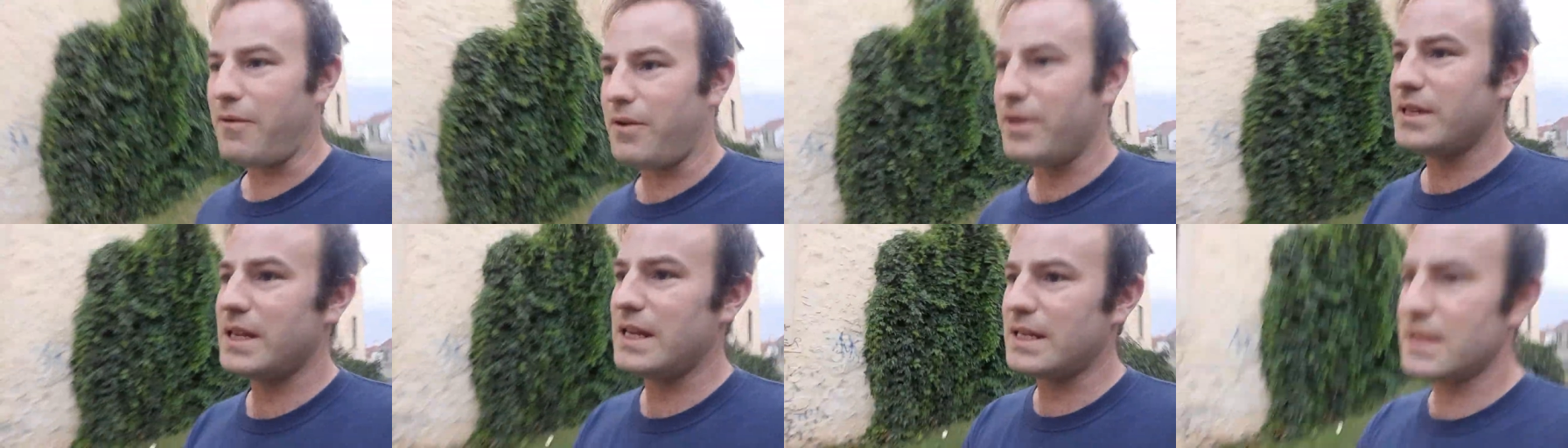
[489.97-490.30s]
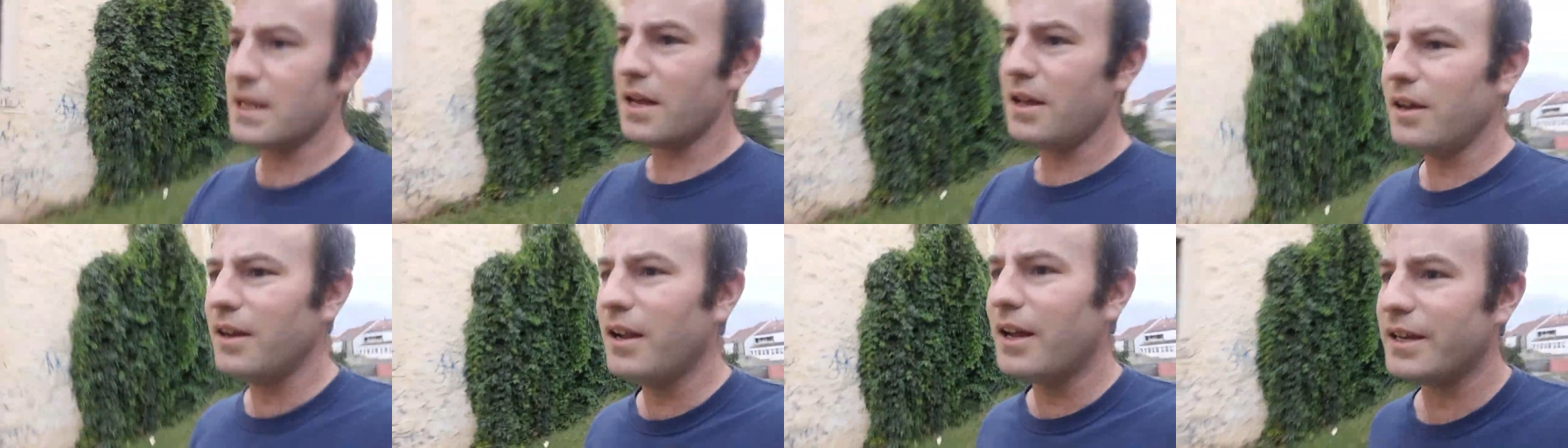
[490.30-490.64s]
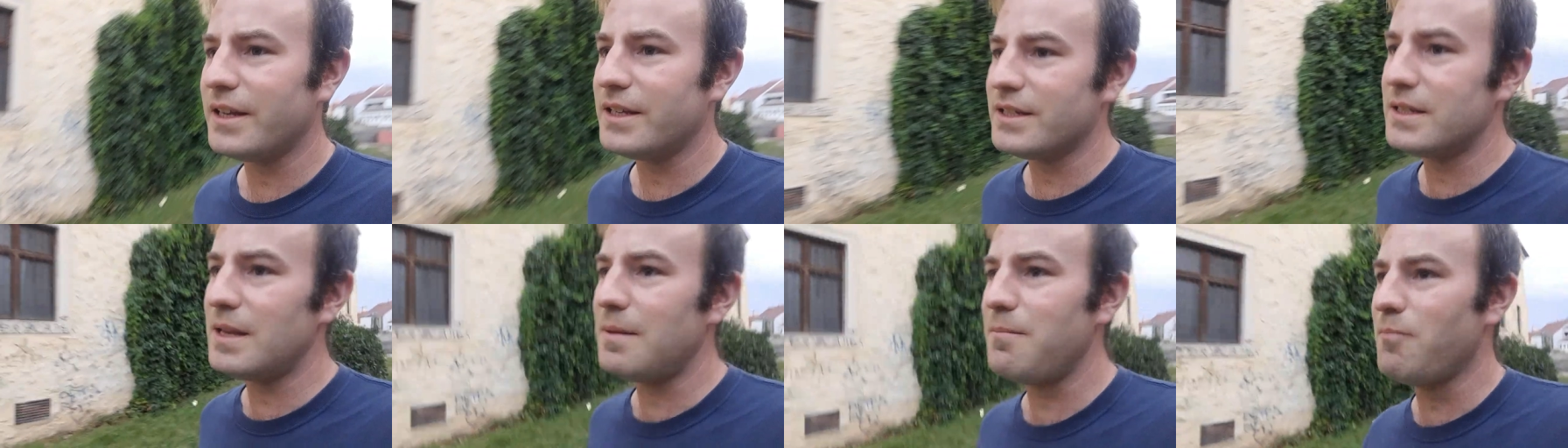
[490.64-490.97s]
It's kind of like
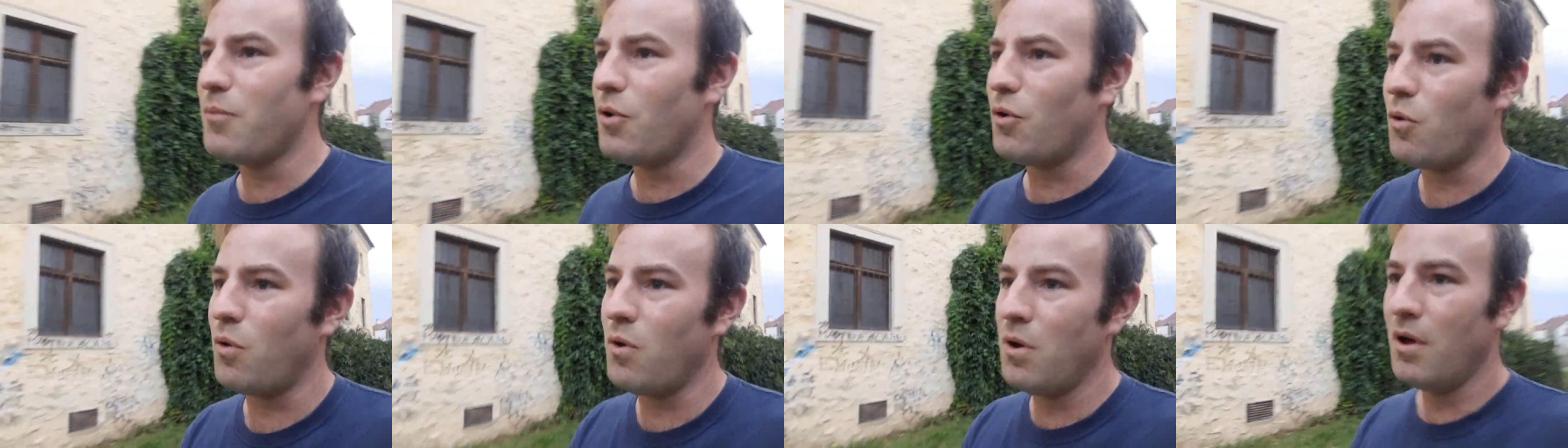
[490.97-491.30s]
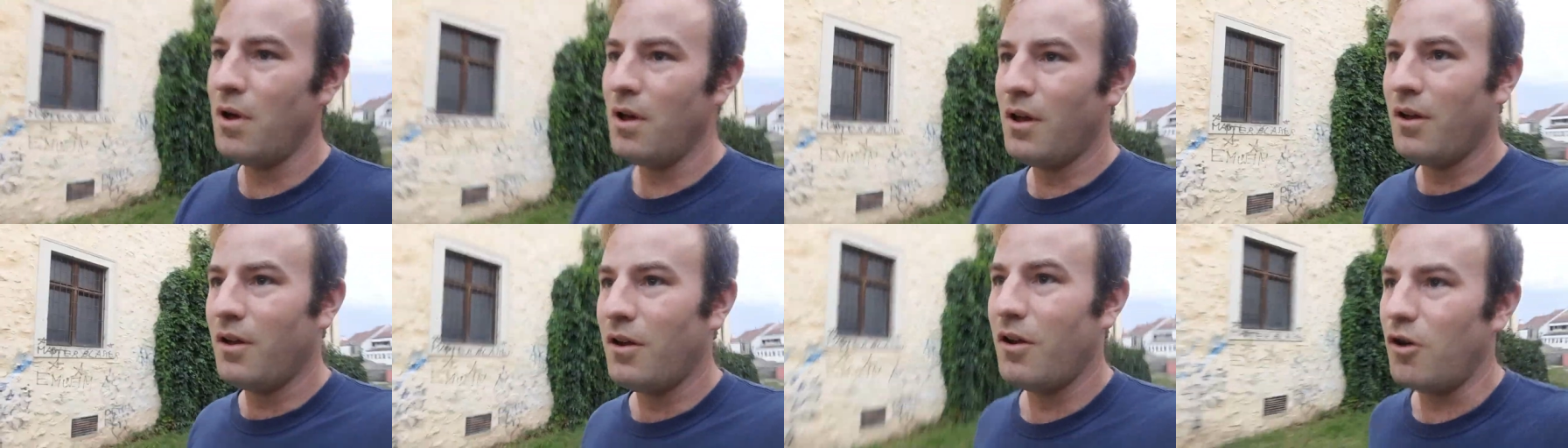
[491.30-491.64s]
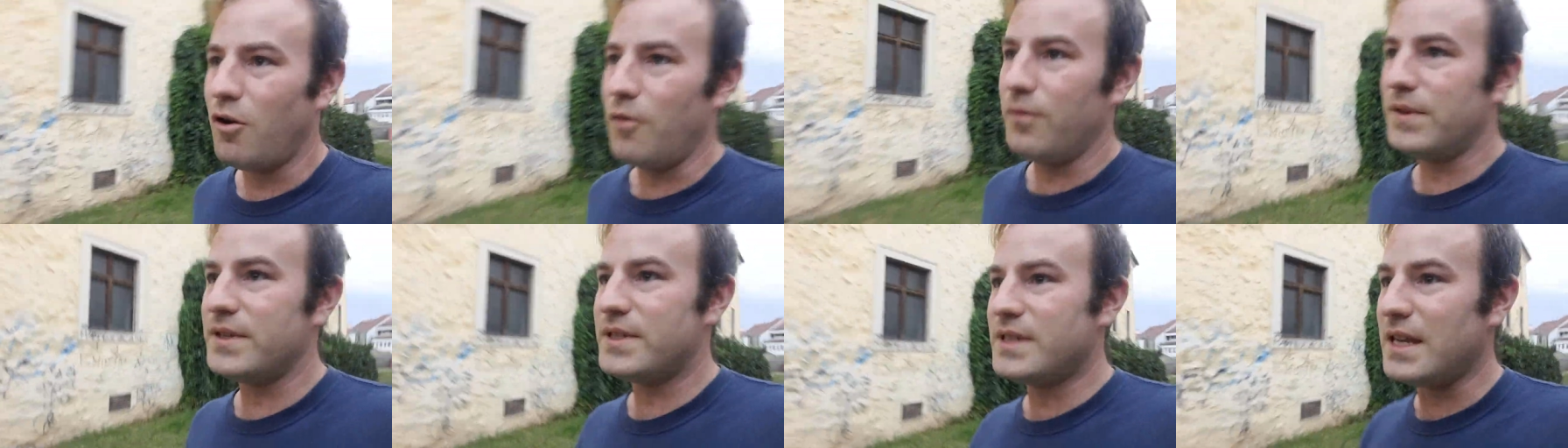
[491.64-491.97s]
the symbol
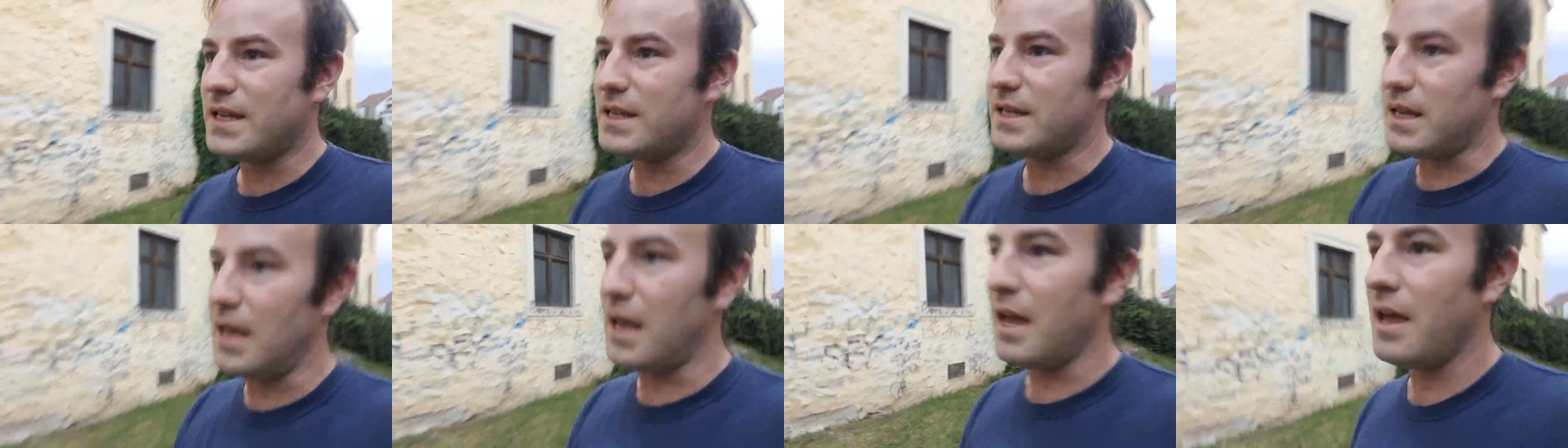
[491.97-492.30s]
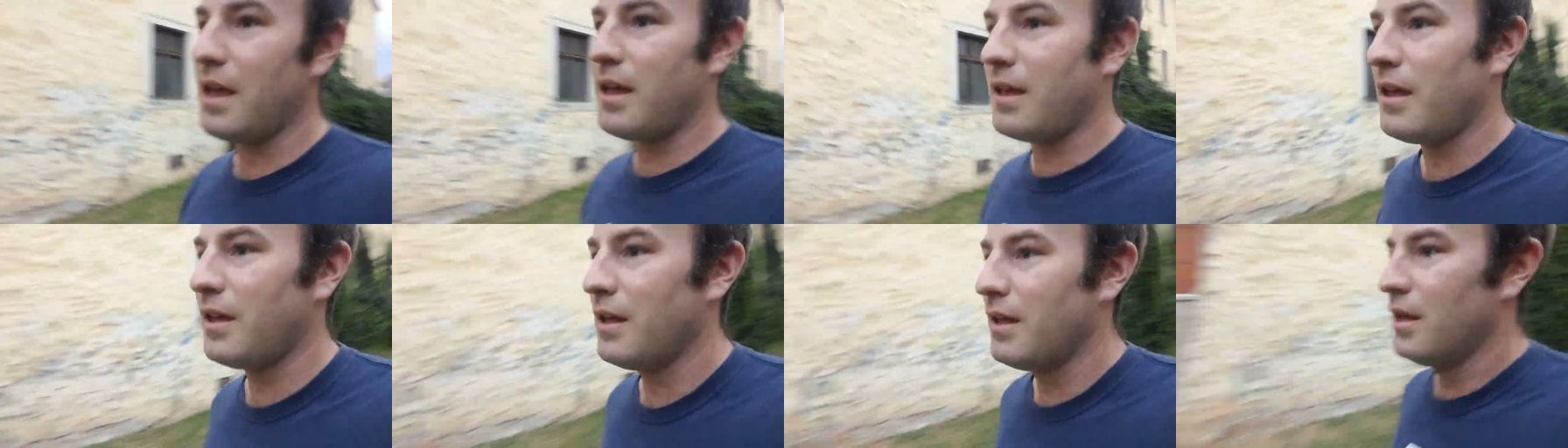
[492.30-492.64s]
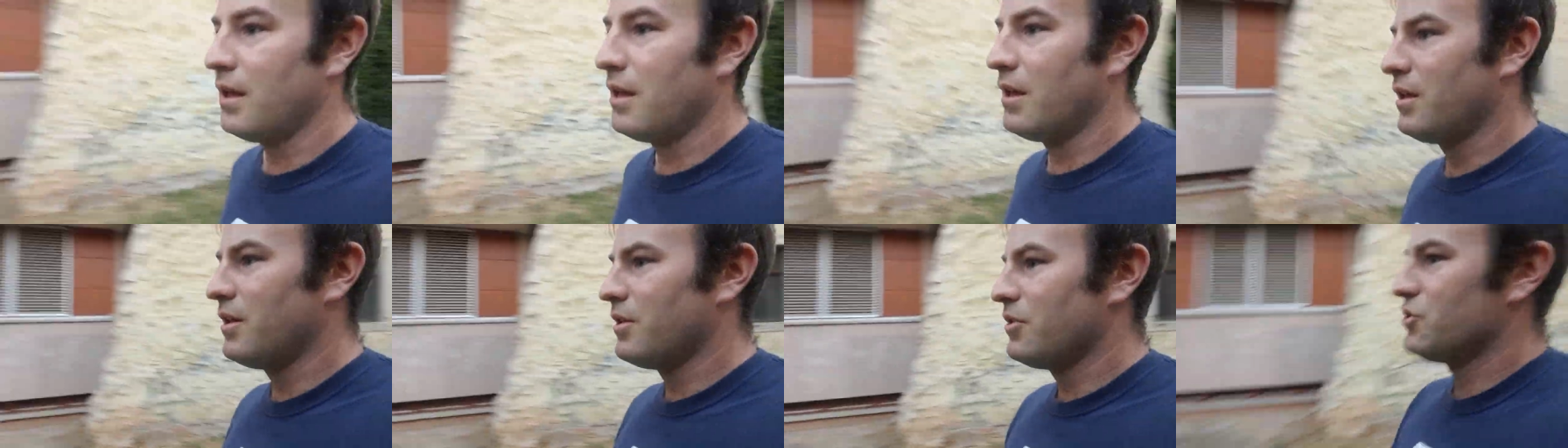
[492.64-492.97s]
of the city.
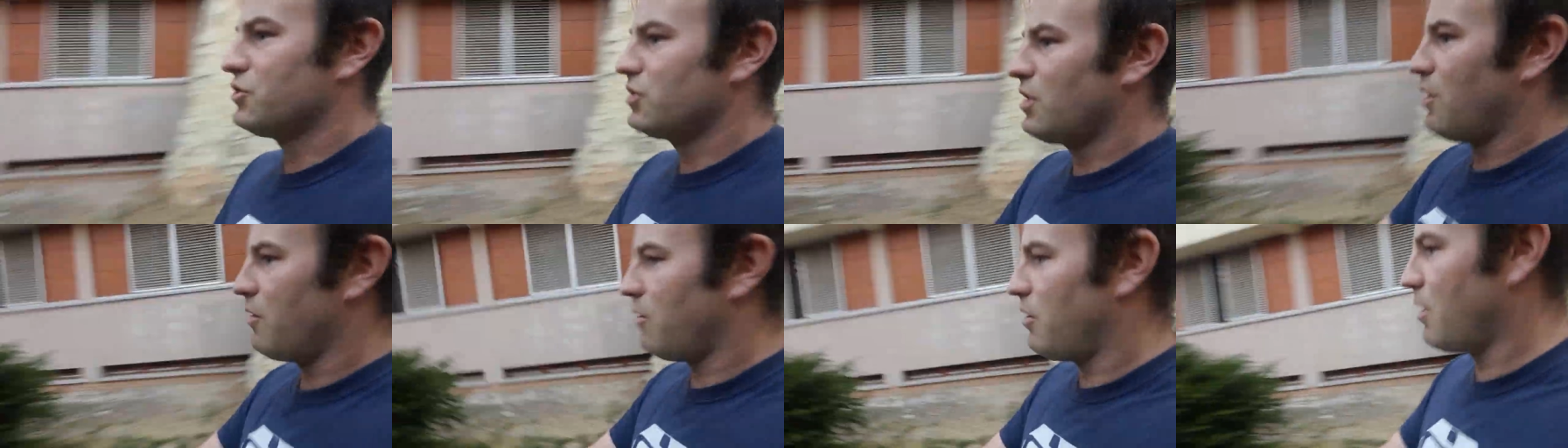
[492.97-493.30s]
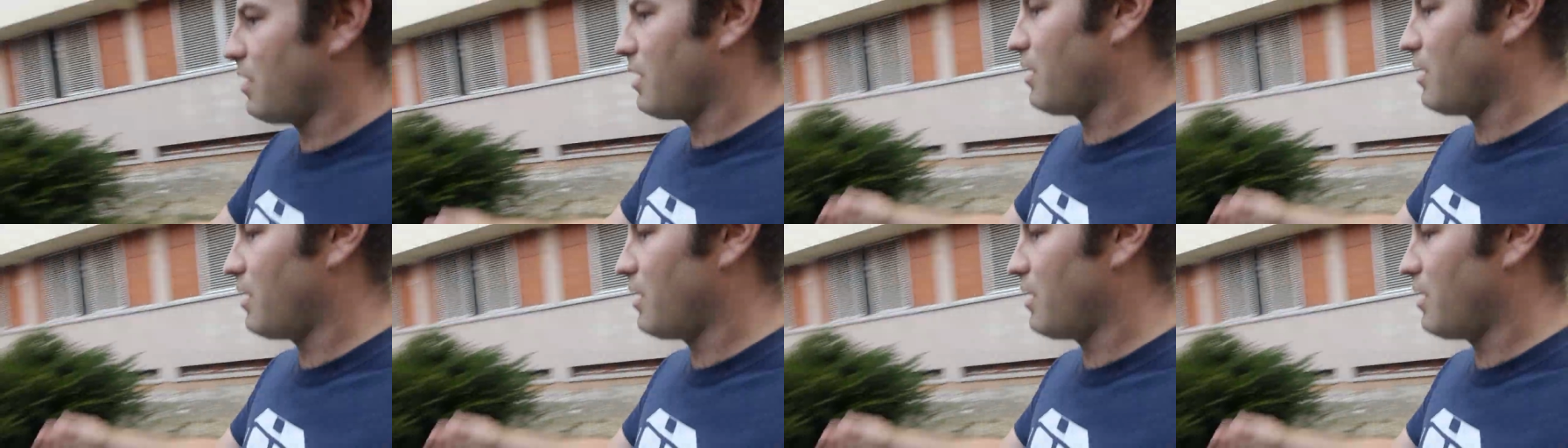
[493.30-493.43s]
So,